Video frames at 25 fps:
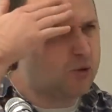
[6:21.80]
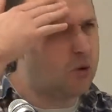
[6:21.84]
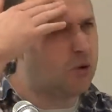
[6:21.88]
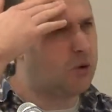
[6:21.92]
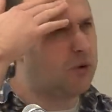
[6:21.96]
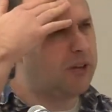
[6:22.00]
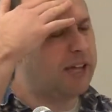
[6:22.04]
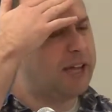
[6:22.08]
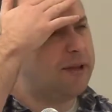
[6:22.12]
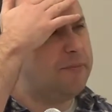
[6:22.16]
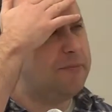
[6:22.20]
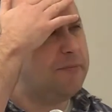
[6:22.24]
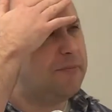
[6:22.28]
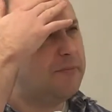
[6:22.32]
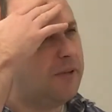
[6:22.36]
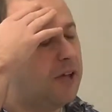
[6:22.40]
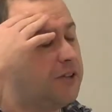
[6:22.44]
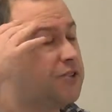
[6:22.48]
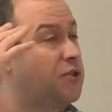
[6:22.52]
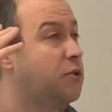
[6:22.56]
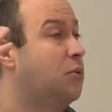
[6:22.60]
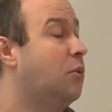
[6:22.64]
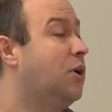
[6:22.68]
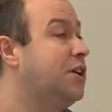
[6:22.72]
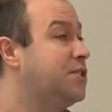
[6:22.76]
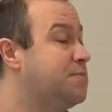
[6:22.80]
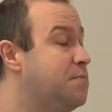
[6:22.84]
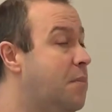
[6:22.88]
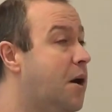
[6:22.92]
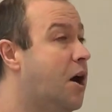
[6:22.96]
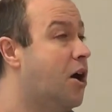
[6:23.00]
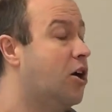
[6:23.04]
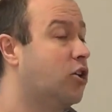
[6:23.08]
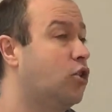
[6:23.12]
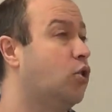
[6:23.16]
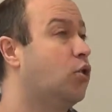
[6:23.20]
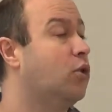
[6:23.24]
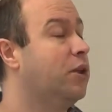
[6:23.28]
call
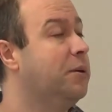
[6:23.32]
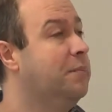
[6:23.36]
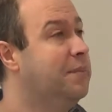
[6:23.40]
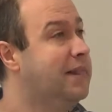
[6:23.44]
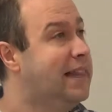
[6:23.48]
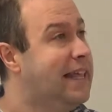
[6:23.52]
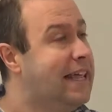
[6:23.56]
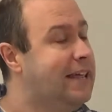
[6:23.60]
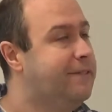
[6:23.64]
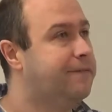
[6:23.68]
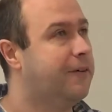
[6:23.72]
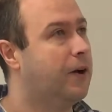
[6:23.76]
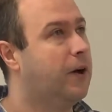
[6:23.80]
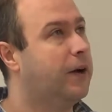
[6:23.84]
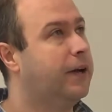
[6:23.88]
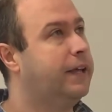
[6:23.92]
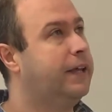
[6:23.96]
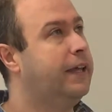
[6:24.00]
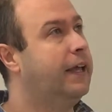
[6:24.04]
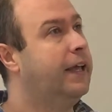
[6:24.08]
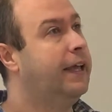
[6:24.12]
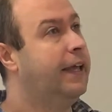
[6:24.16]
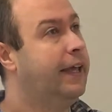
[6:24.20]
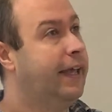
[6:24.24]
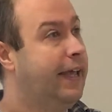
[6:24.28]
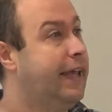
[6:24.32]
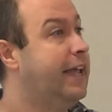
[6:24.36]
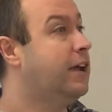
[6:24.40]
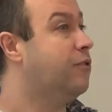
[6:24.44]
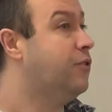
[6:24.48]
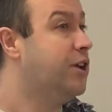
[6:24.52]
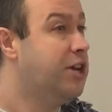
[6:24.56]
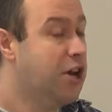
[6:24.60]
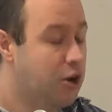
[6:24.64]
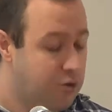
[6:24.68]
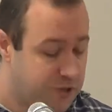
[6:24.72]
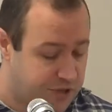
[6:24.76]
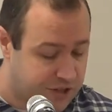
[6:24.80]
him Levi here? He
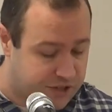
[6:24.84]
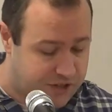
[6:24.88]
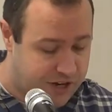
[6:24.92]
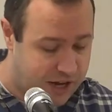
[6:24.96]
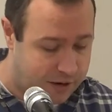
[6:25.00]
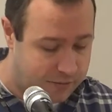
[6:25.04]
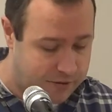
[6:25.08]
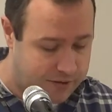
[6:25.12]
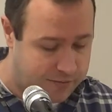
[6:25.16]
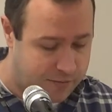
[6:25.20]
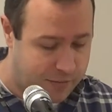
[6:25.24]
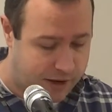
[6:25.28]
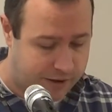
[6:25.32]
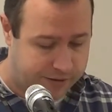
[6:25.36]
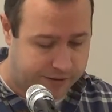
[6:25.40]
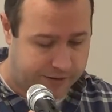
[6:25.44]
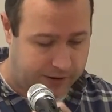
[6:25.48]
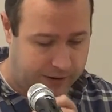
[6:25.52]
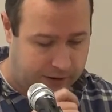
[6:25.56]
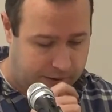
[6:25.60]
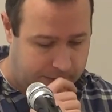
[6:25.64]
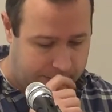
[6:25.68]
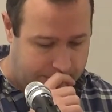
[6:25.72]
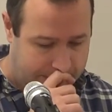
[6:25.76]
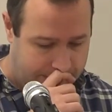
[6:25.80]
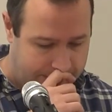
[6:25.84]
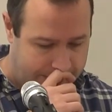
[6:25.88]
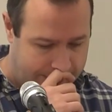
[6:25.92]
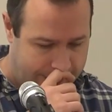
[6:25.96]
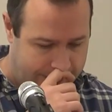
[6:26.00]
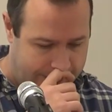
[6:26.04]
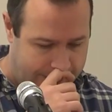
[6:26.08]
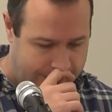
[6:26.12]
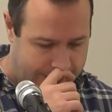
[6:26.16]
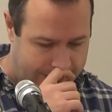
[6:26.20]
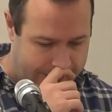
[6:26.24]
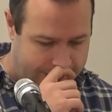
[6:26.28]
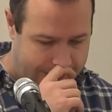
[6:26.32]
knows his name is Matthew.
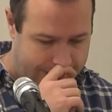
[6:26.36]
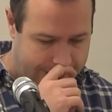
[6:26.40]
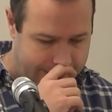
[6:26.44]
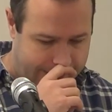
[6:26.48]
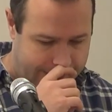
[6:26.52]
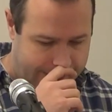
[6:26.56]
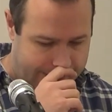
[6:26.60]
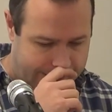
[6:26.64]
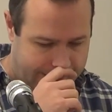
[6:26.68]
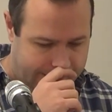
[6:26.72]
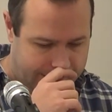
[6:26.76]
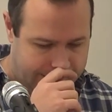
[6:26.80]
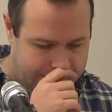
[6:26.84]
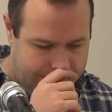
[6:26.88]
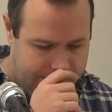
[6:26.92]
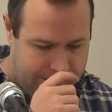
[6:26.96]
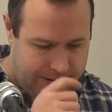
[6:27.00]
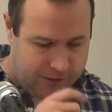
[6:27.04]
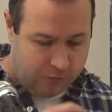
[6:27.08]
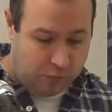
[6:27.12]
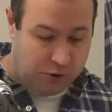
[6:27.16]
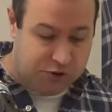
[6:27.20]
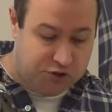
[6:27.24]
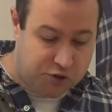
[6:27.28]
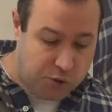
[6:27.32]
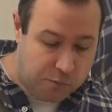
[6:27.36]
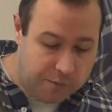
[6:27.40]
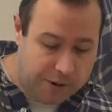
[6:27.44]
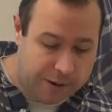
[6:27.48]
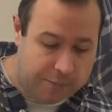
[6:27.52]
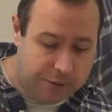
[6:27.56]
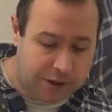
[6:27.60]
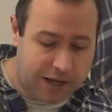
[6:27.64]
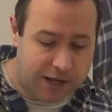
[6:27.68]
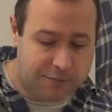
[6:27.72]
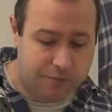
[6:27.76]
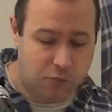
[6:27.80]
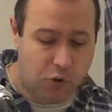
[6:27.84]
Well, some
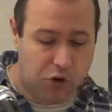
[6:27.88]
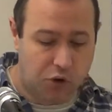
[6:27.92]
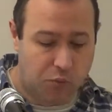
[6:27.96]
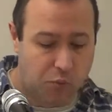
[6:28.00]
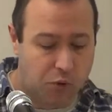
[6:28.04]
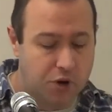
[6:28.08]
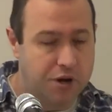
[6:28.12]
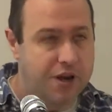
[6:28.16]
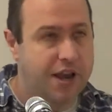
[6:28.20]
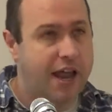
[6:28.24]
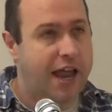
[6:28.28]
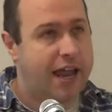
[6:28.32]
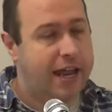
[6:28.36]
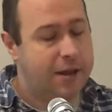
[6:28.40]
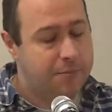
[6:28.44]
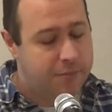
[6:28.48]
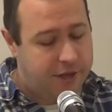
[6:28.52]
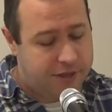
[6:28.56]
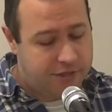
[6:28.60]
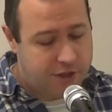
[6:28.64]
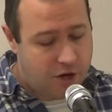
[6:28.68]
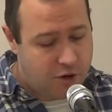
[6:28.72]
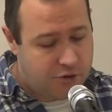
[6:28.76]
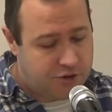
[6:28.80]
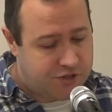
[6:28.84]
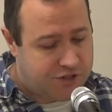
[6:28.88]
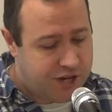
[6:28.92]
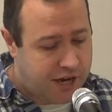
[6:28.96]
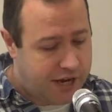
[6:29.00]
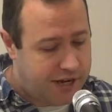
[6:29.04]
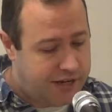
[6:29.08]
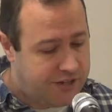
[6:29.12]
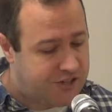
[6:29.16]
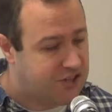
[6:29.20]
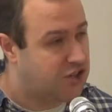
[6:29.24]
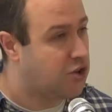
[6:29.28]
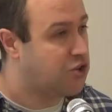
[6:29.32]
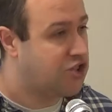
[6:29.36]
people had more than one name in those
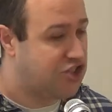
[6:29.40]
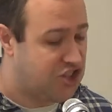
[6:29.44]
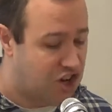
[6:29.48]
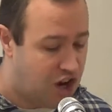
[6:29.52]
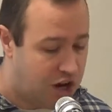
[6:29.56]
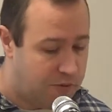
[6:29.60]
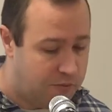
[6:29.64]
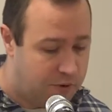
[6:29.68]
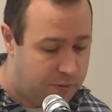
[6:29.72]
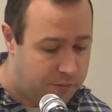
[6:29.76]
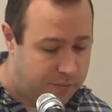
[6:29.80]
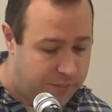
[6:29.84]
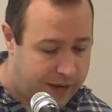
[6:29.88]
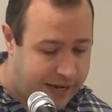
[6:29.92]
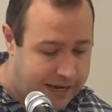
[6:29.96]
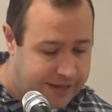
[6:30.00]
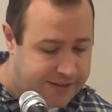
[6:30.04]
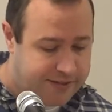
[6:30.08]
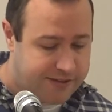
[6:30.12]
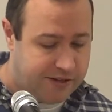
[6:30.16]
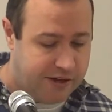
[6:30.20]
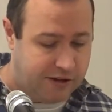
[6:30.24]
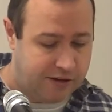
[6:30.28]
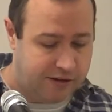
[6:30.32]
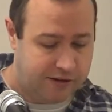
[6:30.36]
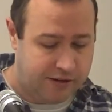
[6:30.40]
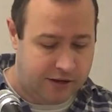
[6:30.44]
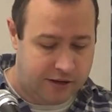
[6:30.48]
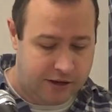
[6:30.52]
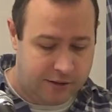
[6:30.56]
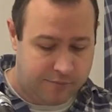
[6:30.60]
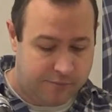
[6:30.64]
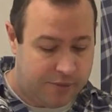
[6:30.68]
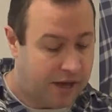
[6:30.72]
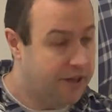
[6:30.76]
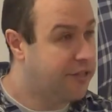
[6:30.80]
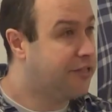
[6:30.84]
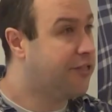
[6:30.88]
days, so Simon Peter,
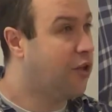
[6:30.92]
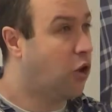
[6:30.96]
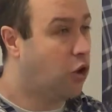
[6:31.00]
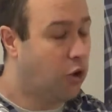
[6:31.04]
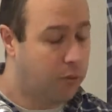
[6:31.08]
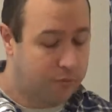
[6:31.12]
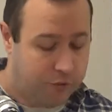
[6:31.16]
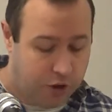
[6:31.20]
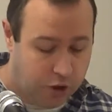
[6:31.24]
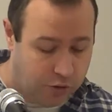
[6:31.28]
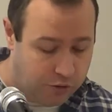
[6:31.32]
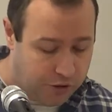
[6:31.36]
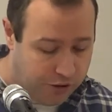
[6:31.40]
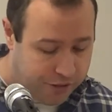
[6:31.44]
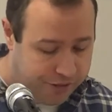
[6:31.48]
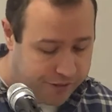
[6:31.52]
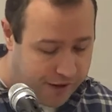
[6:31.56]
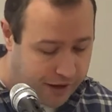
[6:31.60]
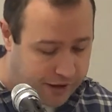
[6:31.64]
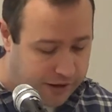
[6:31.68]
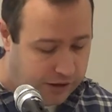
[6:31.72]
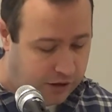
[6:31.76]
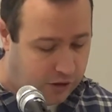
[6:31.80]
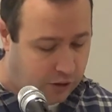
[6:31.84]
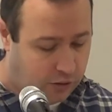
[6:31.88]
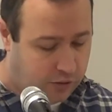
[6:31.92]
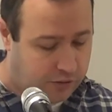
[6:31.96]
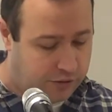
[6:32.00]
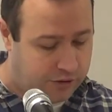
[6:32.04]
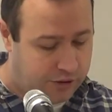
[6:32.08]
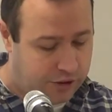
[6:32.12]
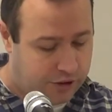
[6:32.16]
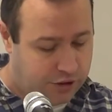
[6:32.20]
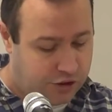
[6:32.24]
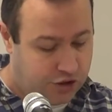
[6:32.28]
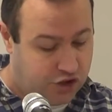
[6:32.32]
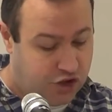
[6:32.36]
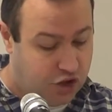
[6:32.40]
Bartholomew Nathaniel,
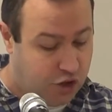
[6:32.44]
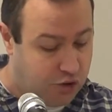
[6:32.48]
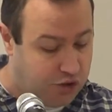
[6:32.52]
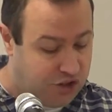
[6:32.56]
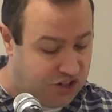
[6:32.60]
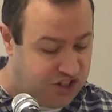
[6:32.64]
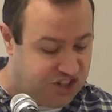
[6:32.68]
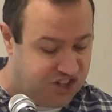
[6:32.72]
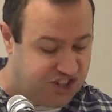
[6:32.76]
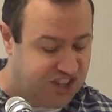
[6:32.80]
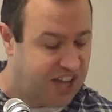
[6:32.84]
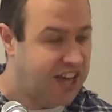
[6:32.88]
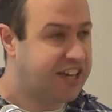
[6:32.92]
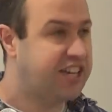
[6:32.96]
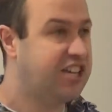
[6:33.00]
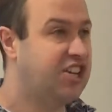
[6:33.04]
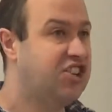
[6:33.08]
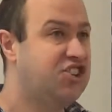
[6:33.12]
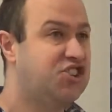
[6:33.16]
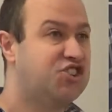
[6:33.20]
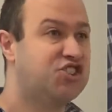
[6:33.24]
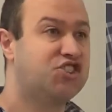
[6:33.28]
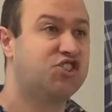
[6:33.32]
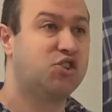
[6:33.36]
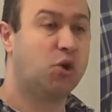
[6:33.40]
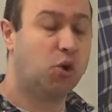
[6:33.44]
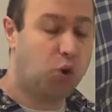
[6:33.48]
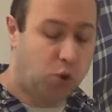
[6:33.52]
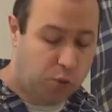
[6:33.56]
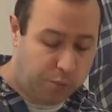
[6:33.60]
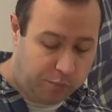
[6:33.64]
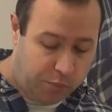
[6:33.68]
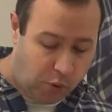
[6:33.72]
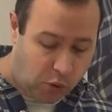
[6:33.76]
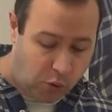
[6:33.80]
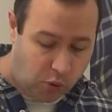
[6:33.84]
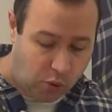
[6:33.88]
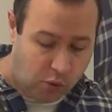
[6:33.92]
Judas Thaddeus, Saul
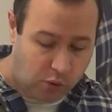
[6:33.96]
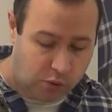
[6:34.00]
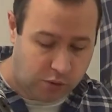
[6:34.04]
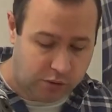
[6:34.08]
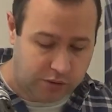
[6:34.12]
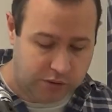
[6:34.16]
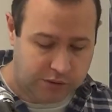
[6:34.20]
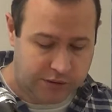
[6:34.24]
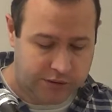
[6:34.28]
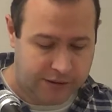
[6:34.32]
Paul.